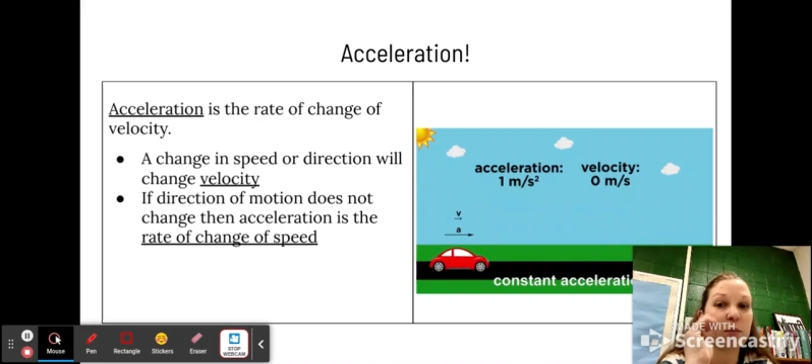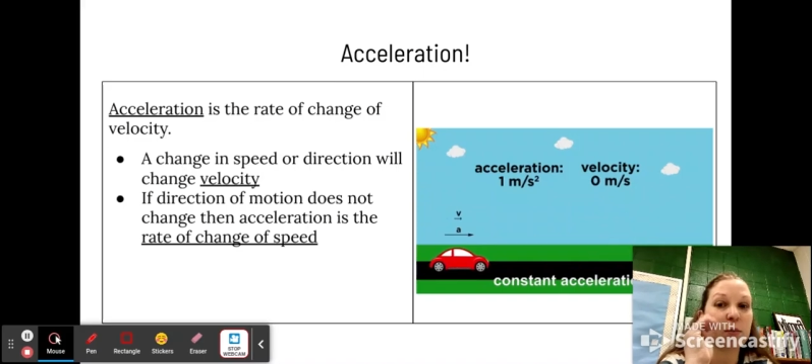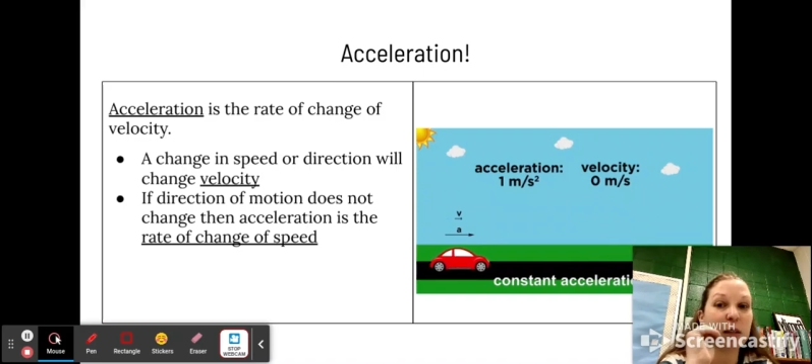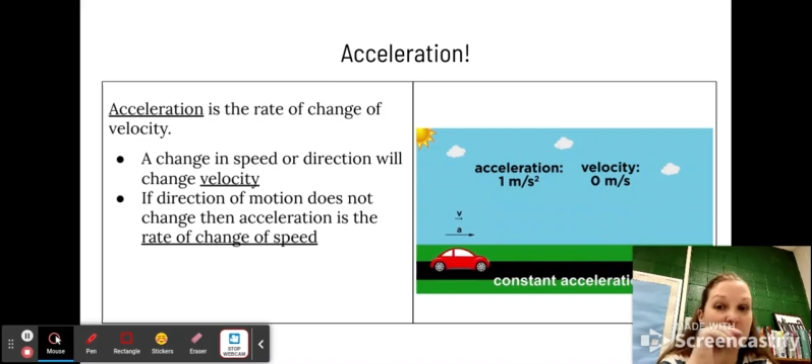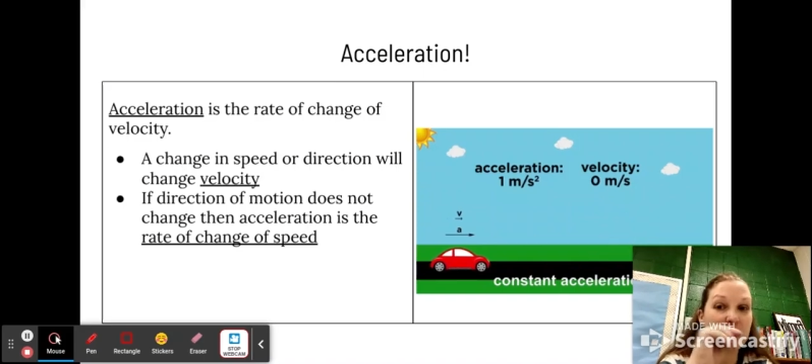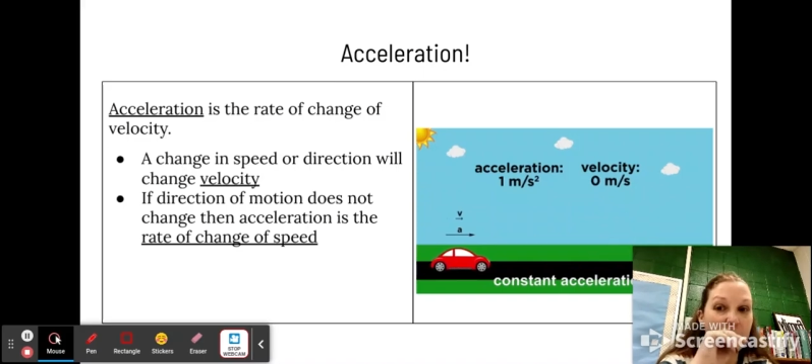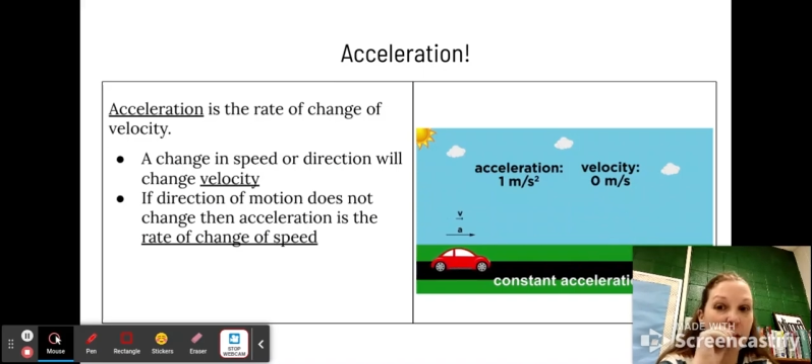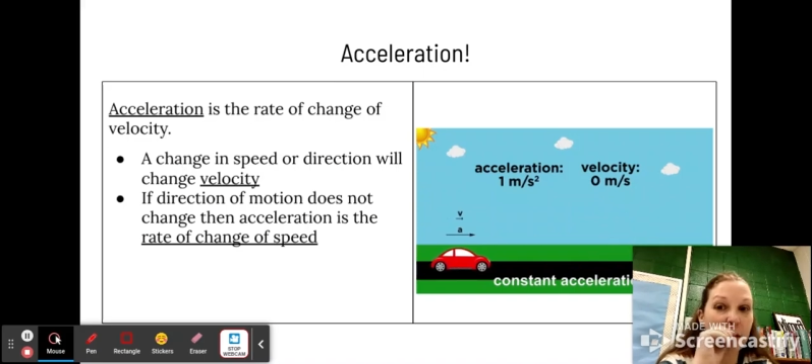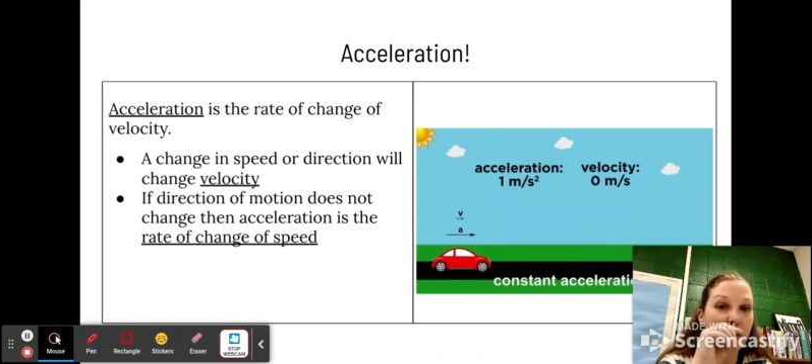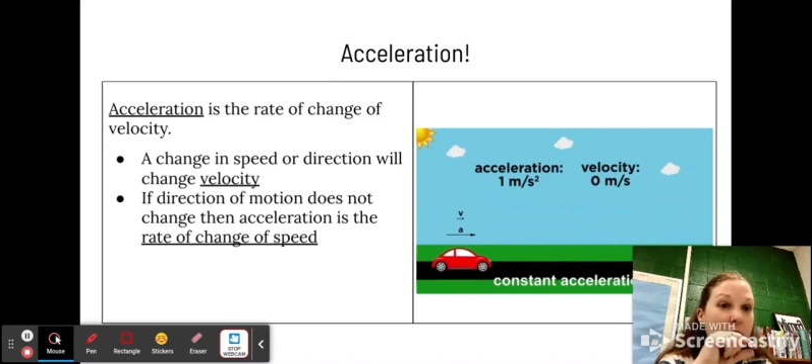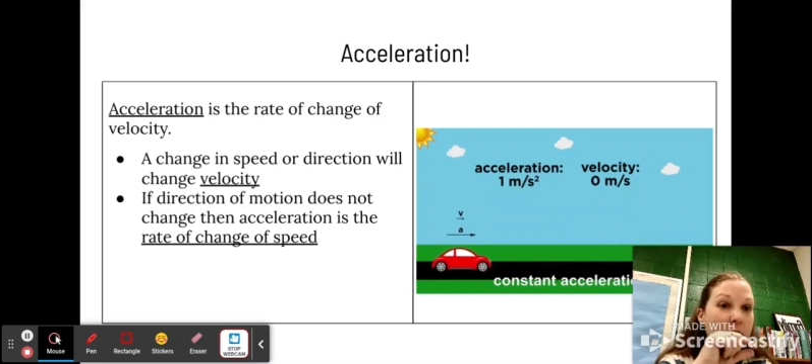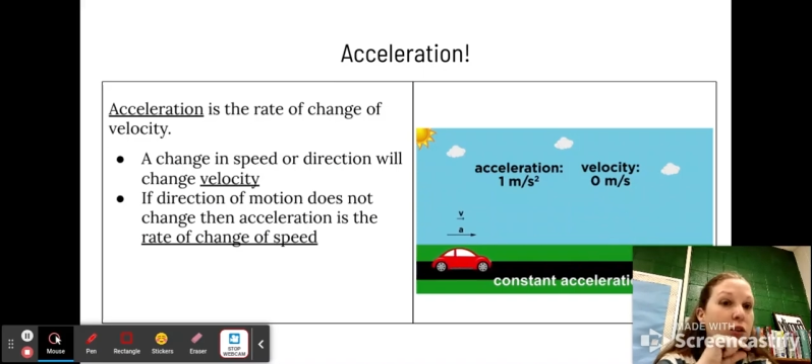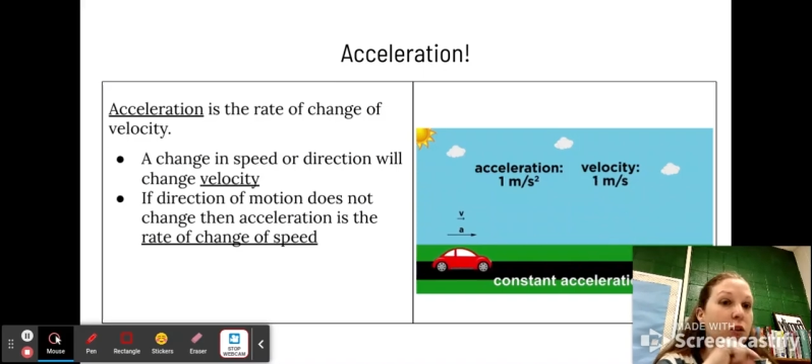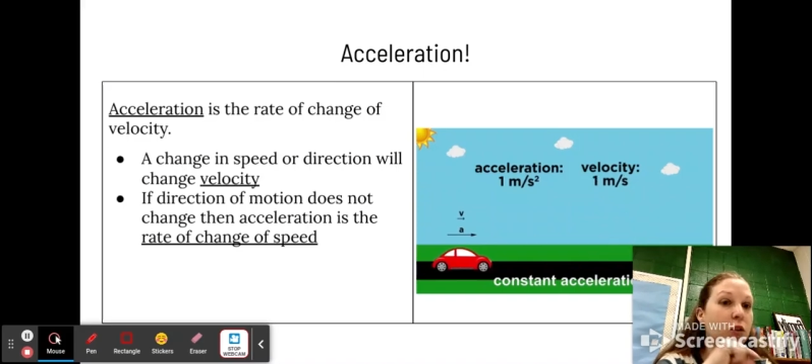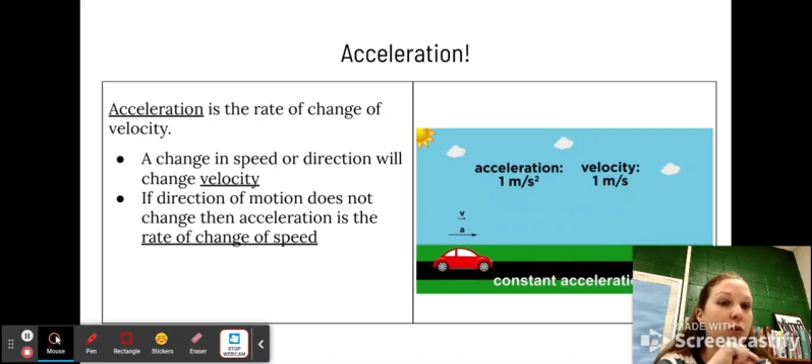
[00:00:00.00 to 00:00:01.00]

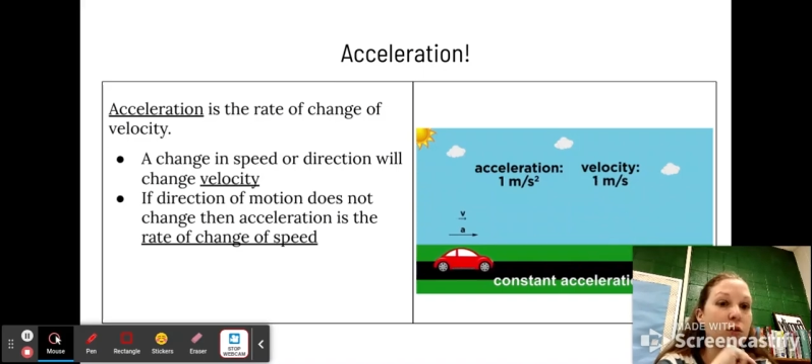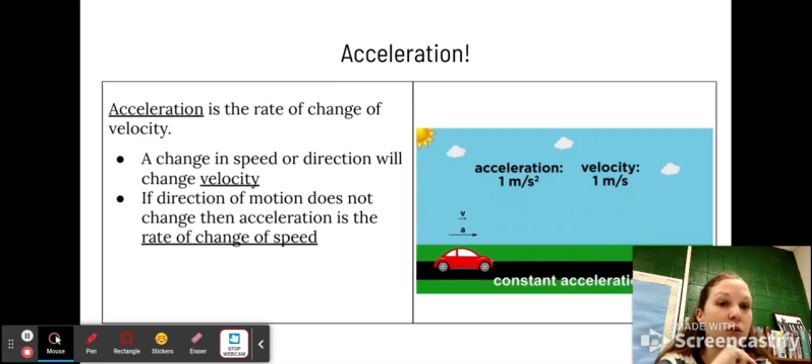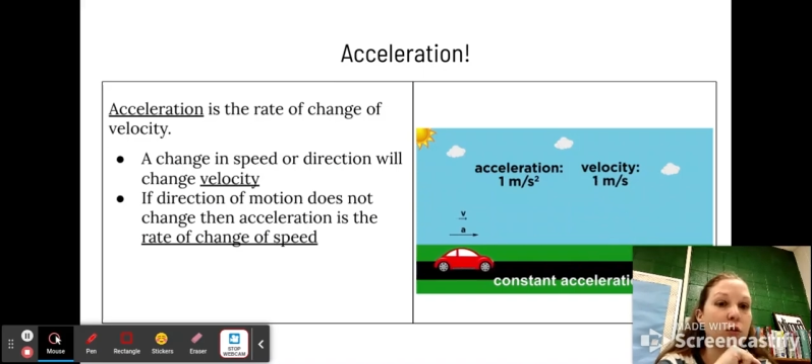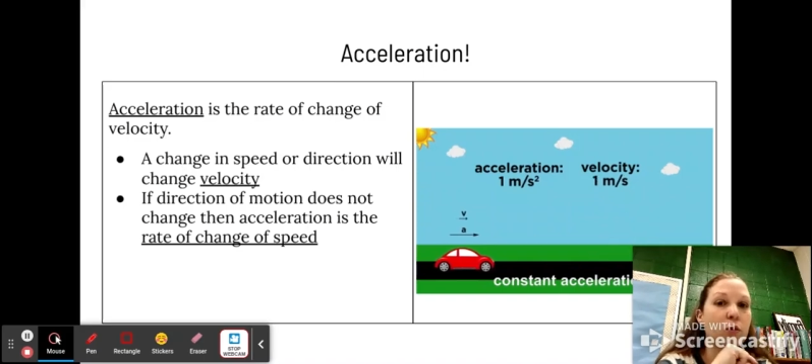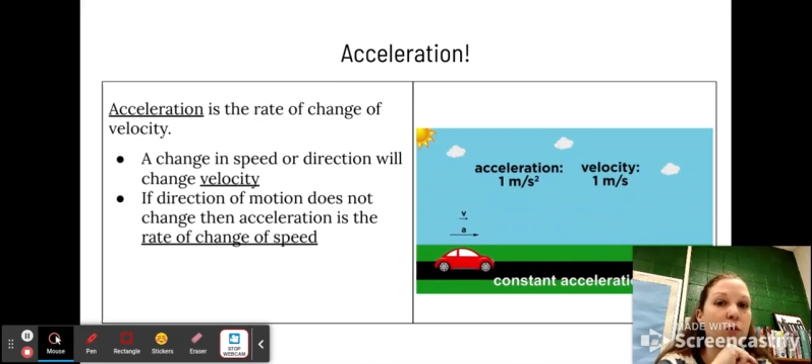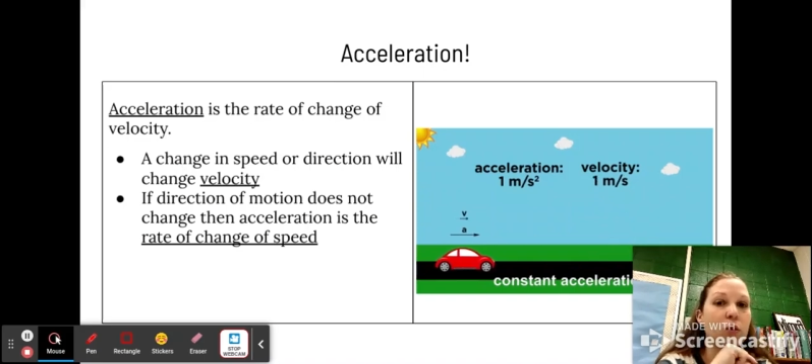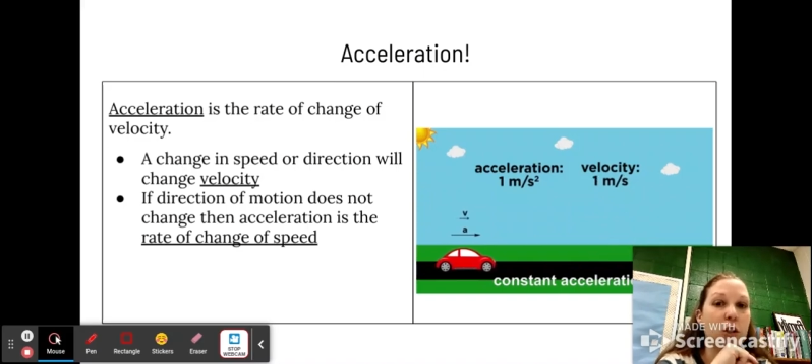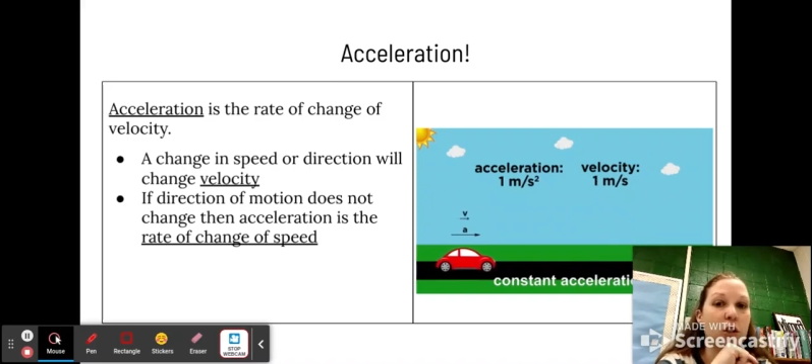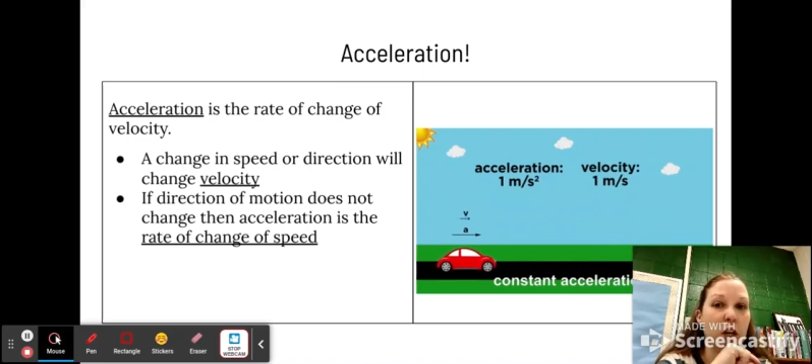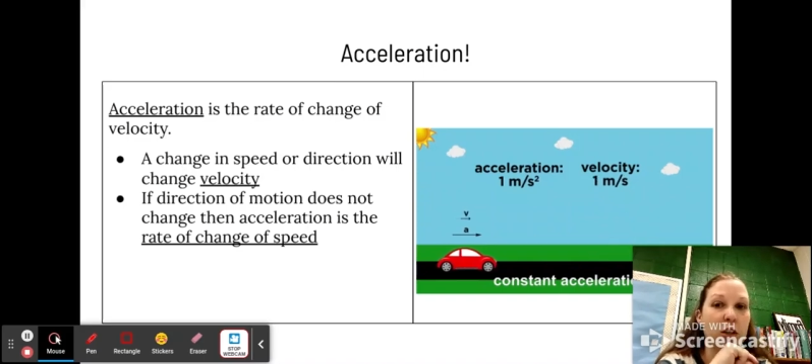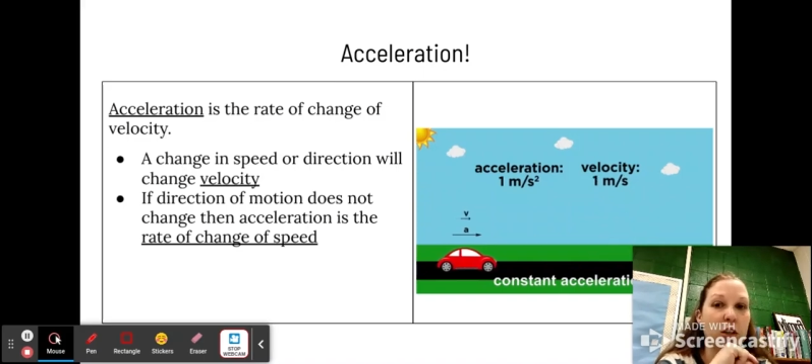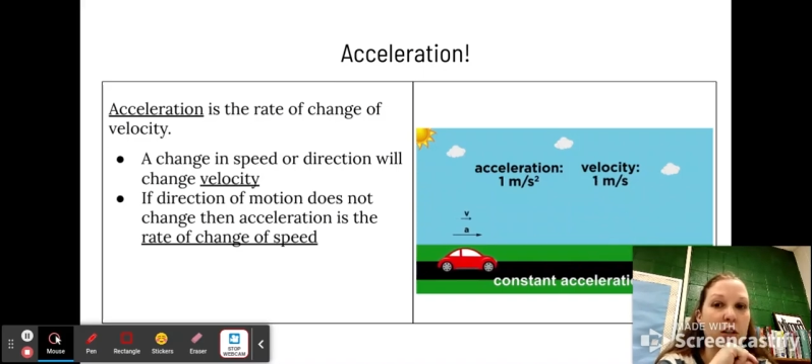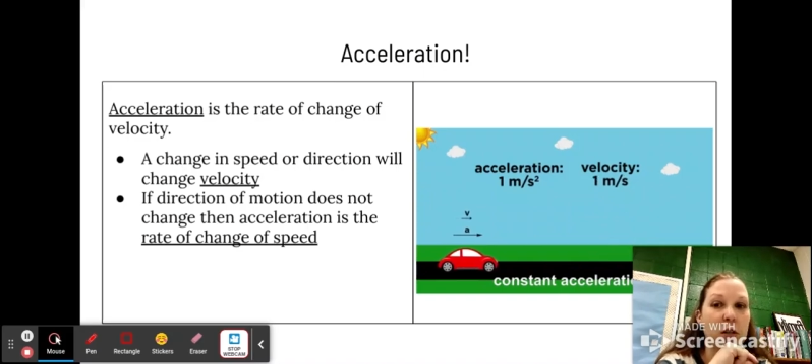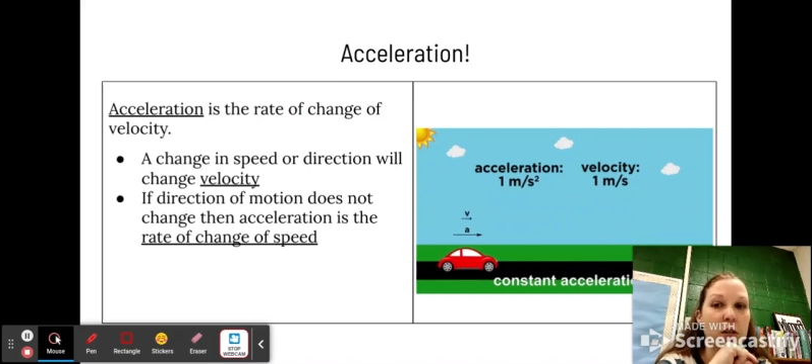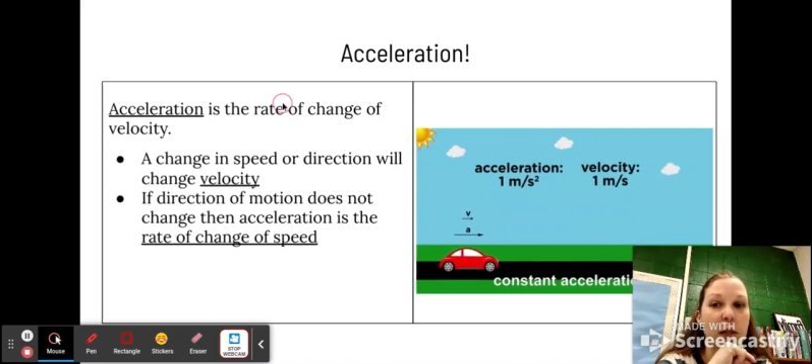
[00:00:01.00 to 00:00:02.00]
specifically due to the
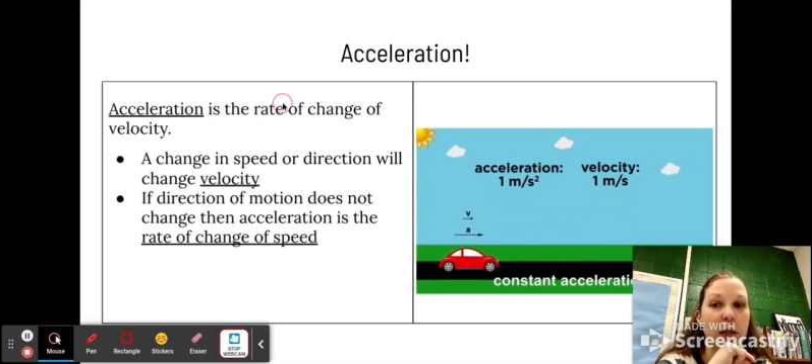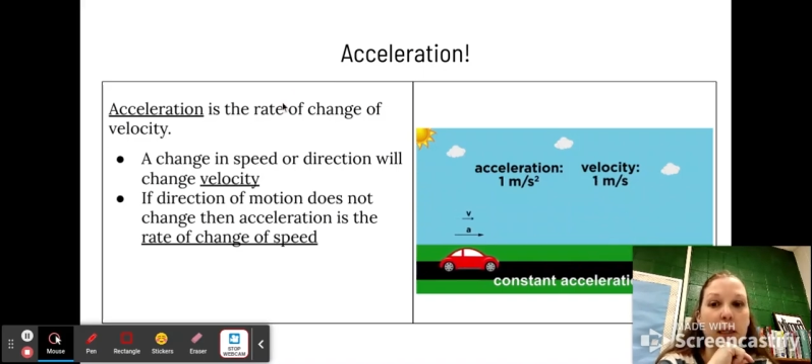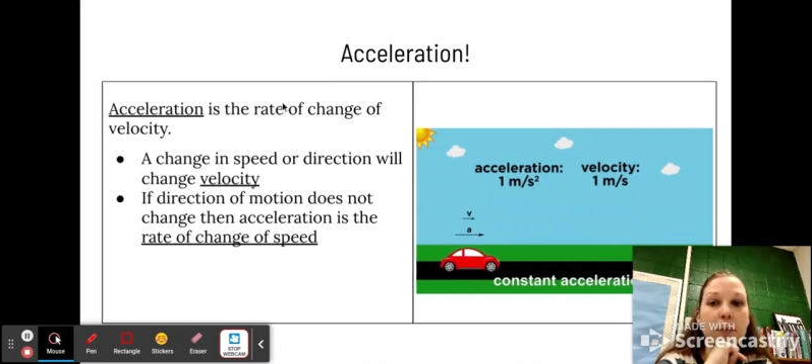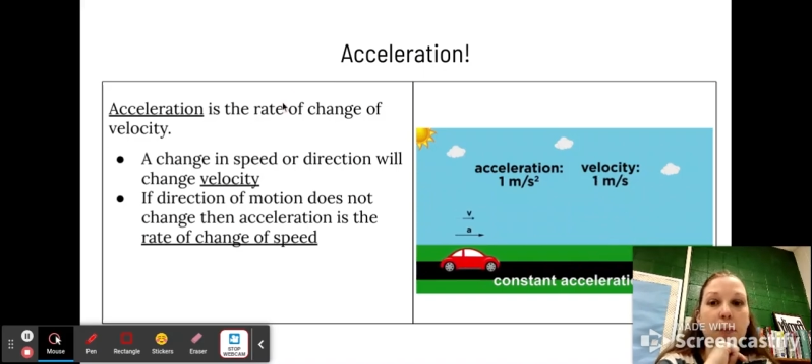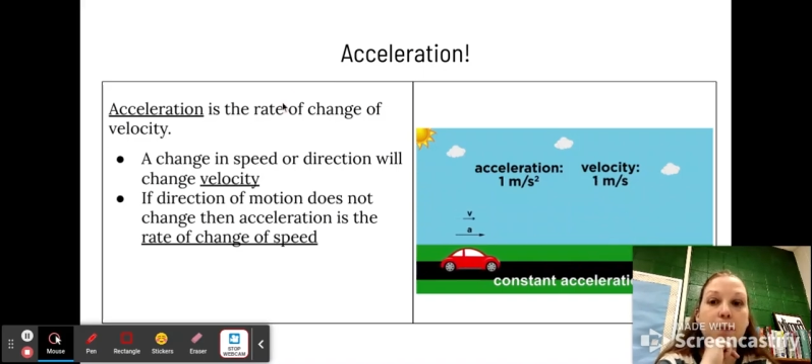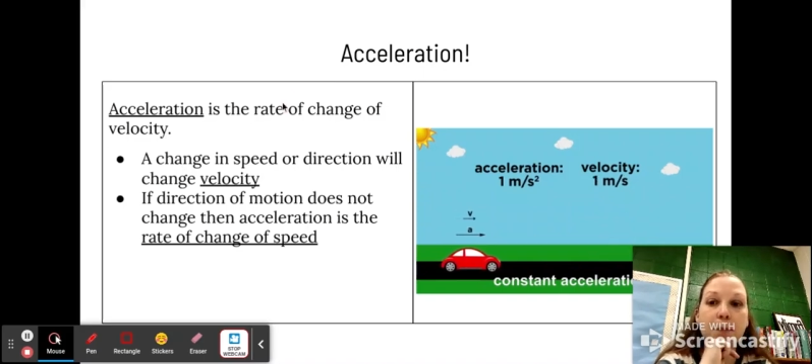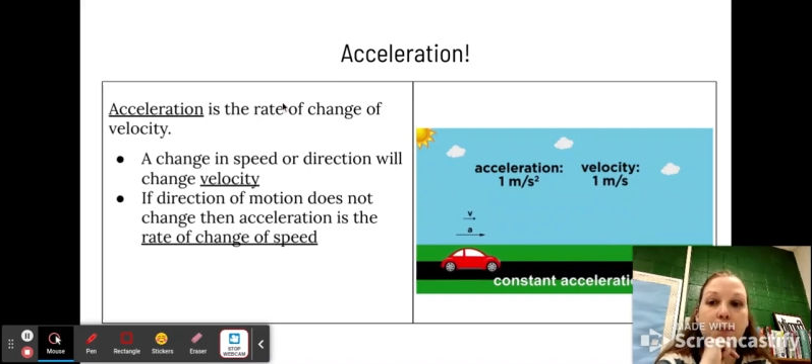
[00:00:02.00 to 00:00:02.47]
change in speed.